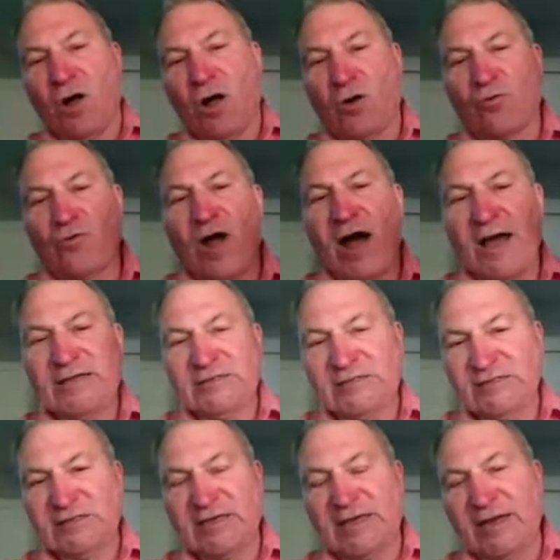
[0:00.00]
all
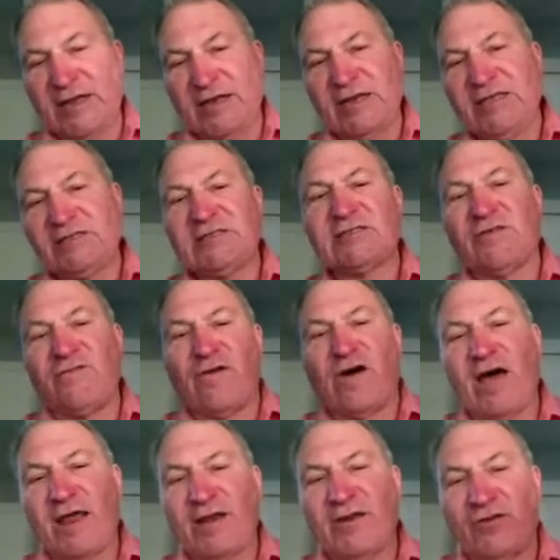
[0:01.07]
rises and it needs to
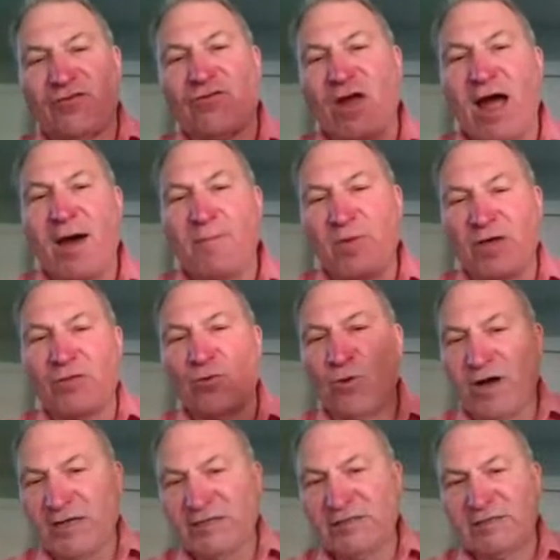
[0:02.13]
find a trap.
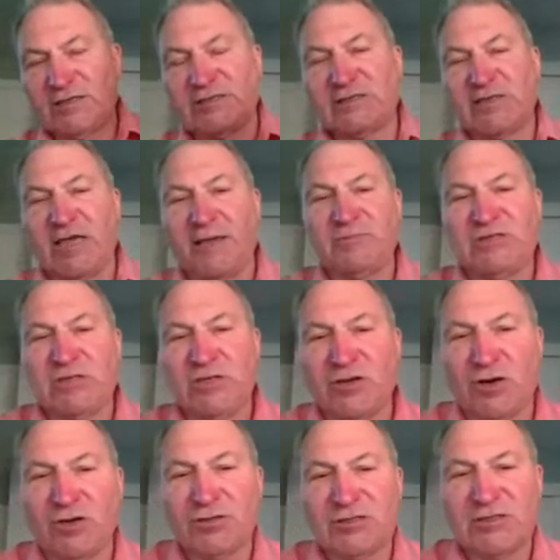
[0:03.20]
Otherwise, it escapes
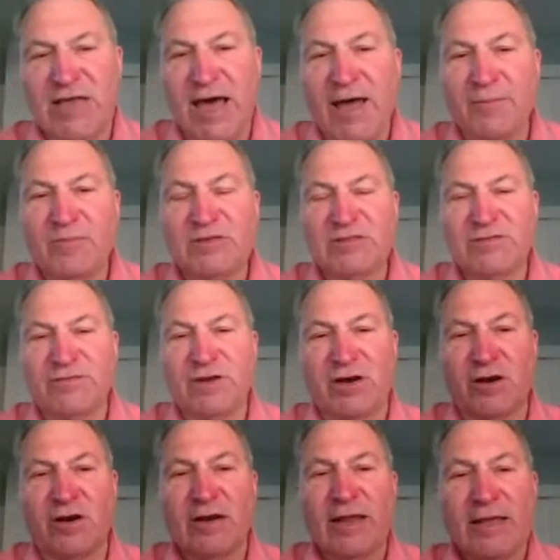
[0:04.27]
the Earth's
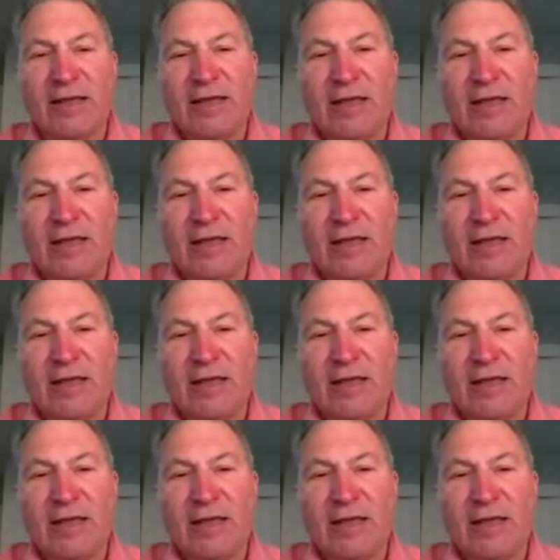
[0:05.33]
atmosphere.